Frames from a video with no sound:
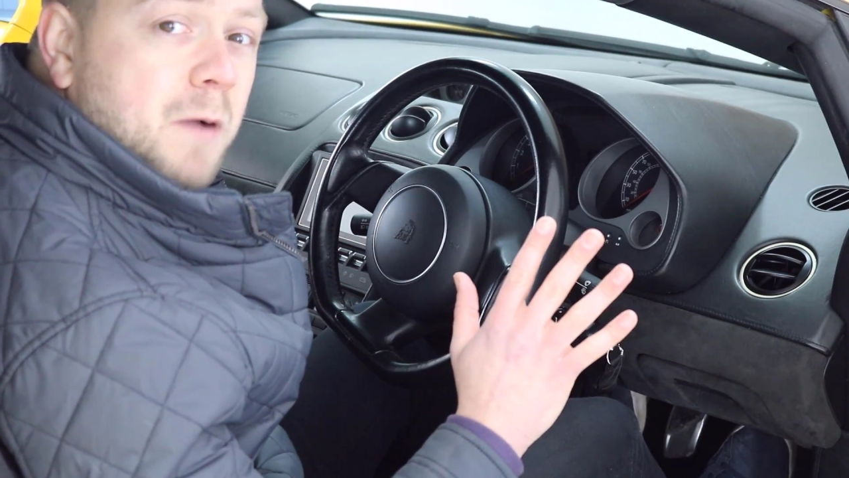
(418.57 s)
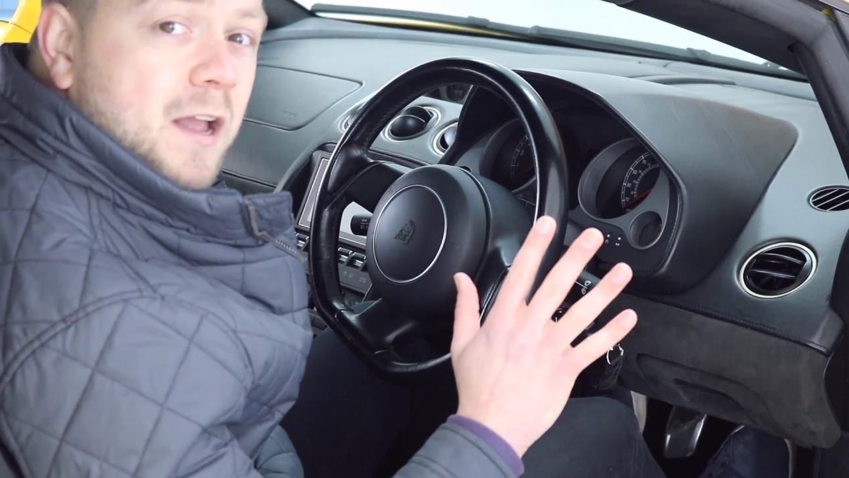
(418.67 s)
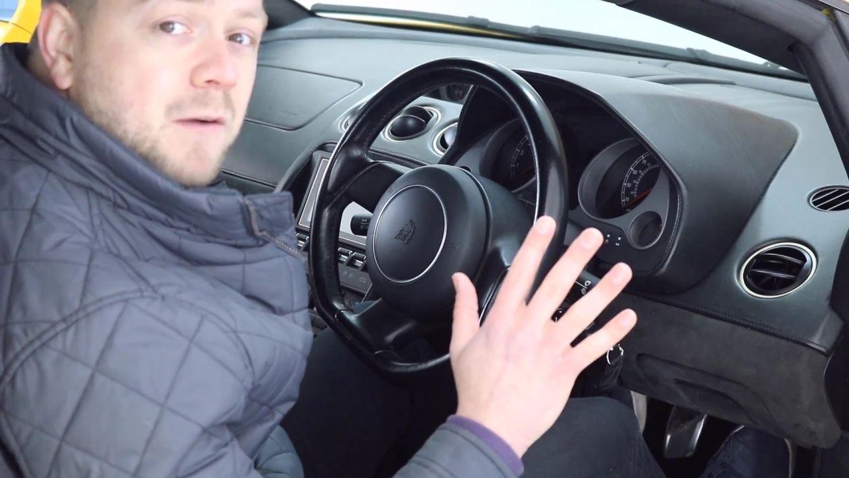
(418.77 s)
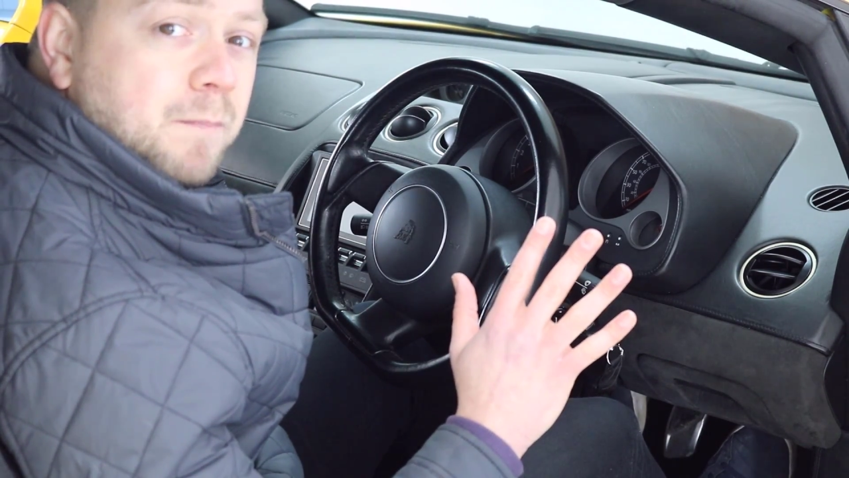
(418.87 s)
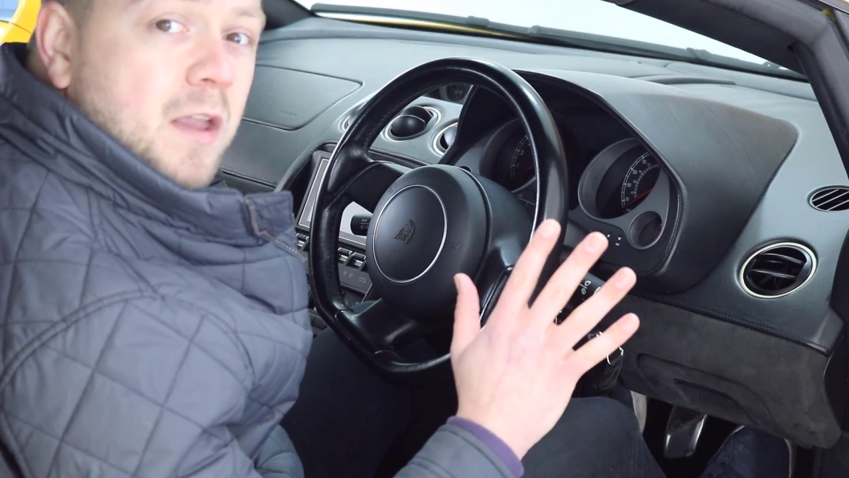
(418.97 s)

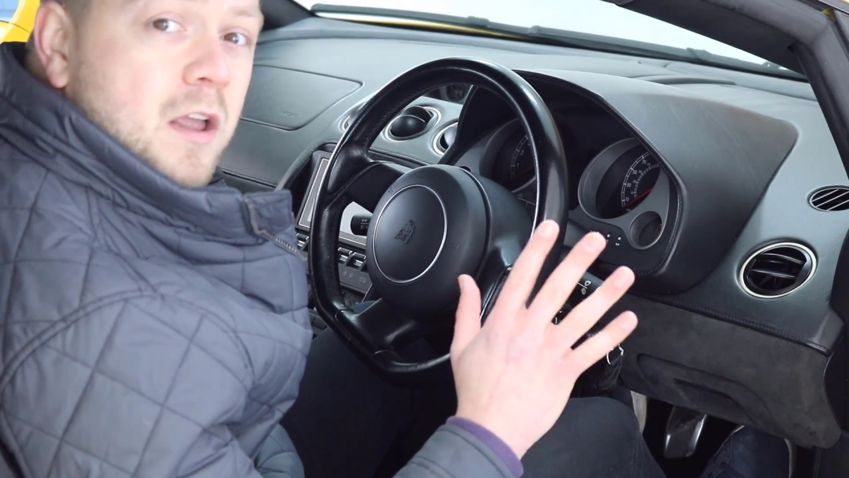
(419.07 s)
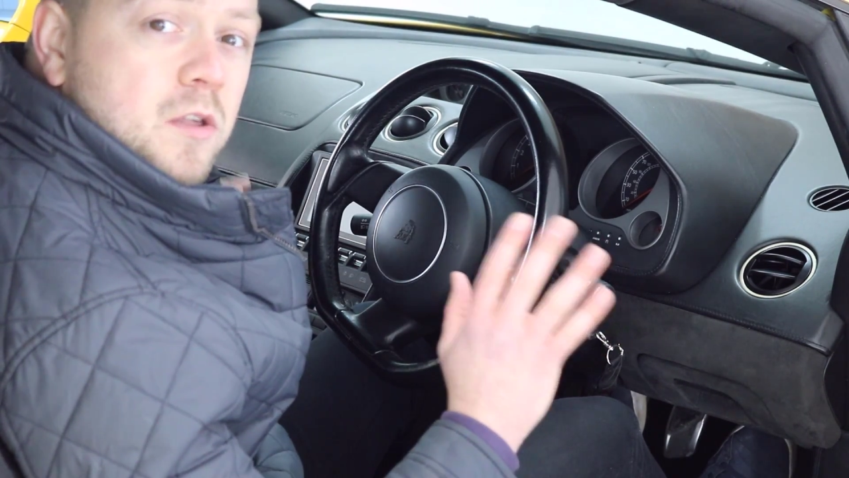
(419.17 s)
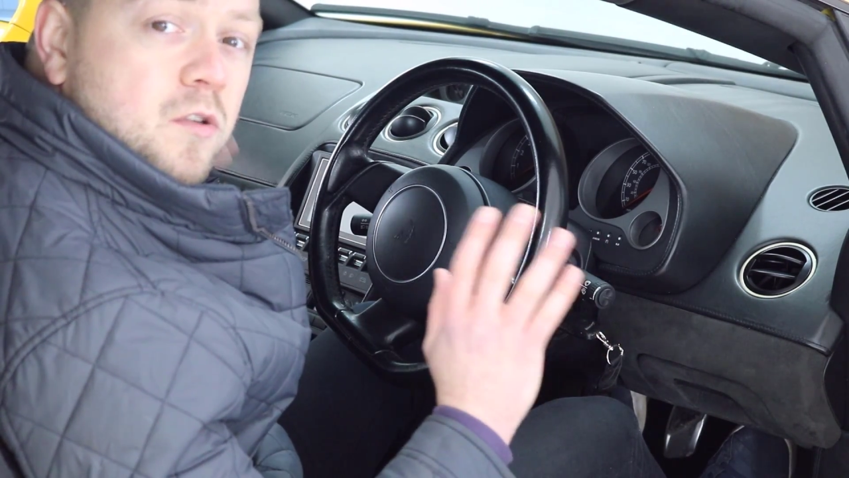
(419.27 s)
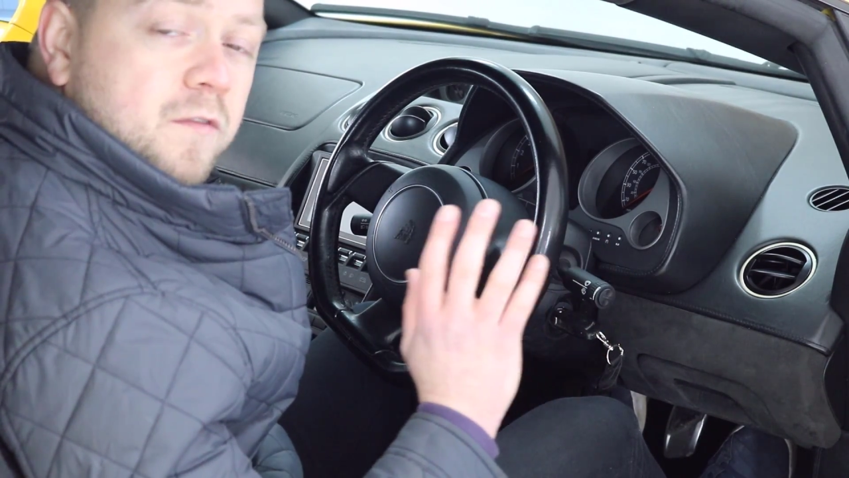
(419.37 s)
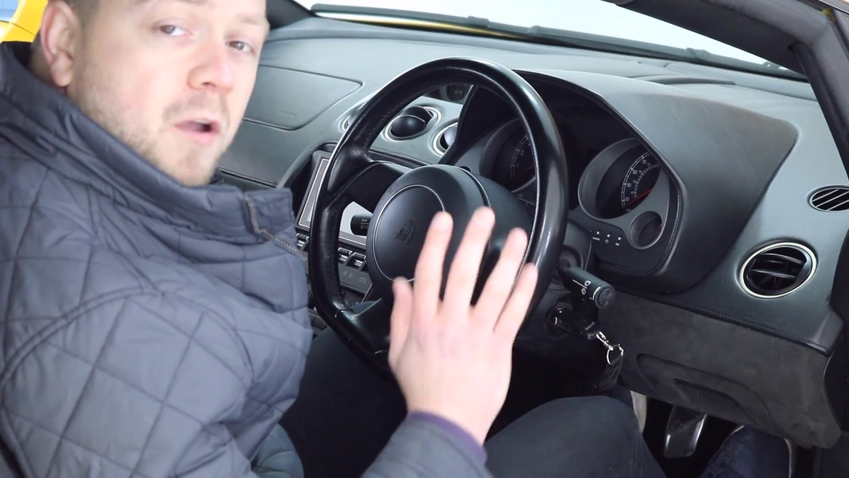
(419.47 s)
item.
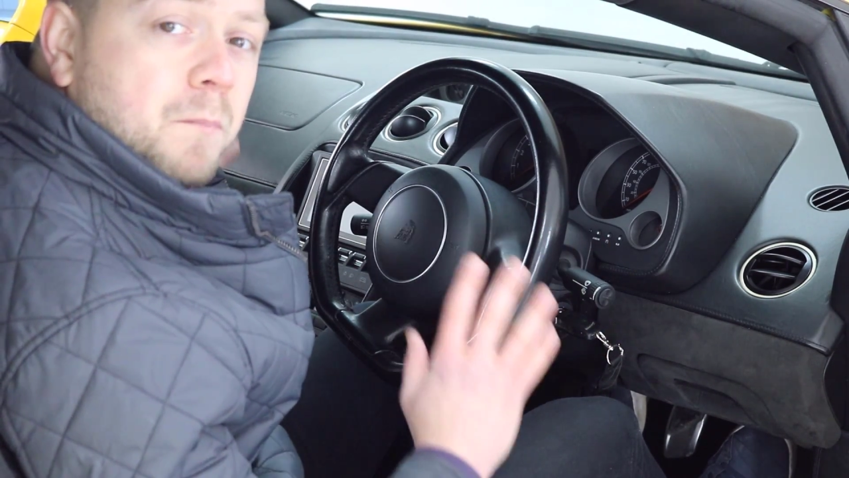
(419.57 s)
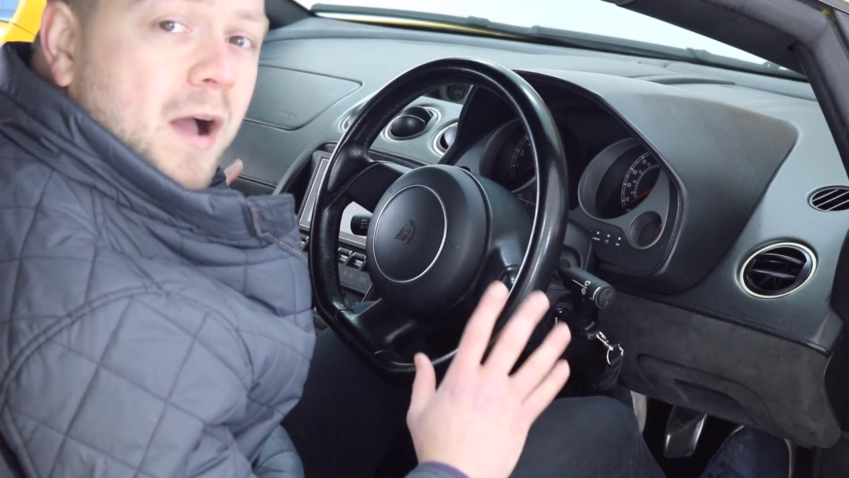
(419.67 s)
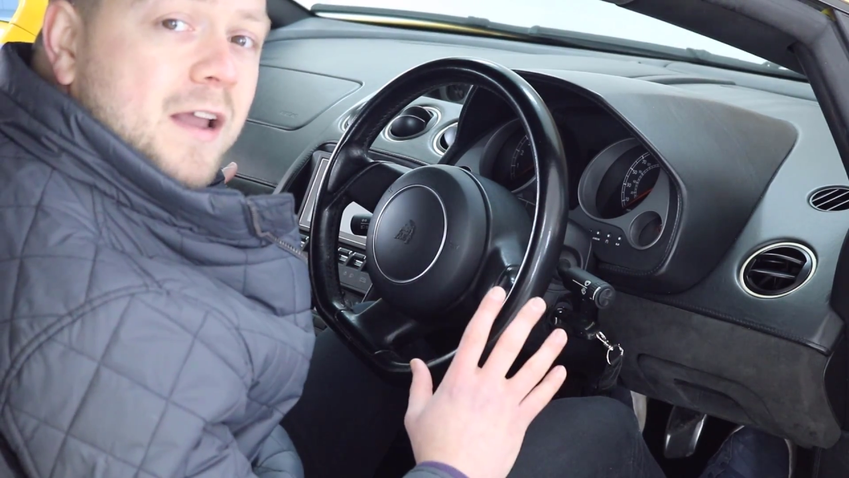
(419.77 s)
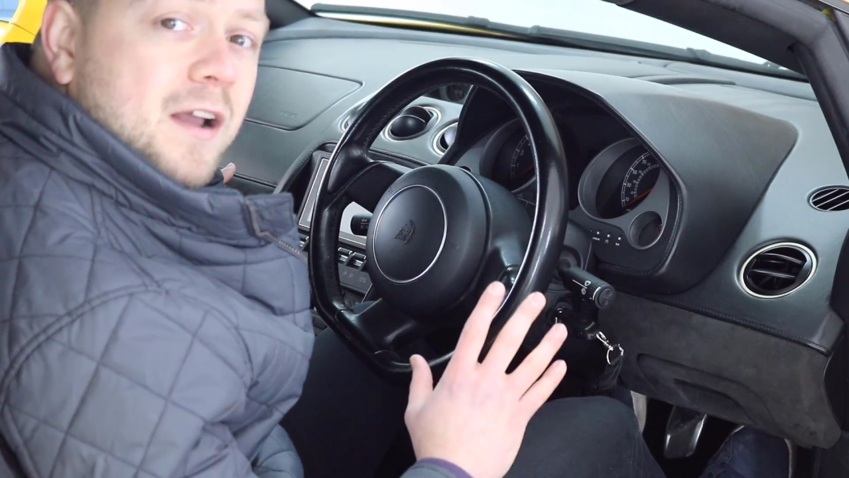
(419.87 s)
So if you're buying